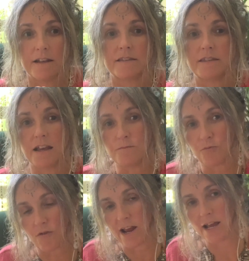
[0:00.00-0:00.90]
Send
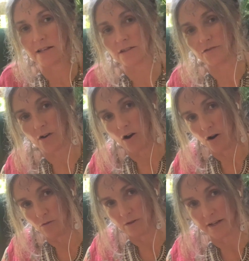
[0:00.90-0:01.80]
prayers on the
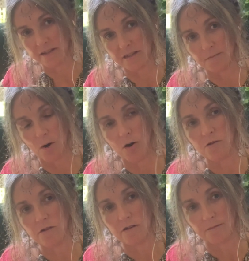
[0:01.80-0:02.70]
holy
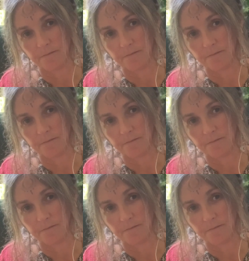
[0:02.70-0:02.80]
smoke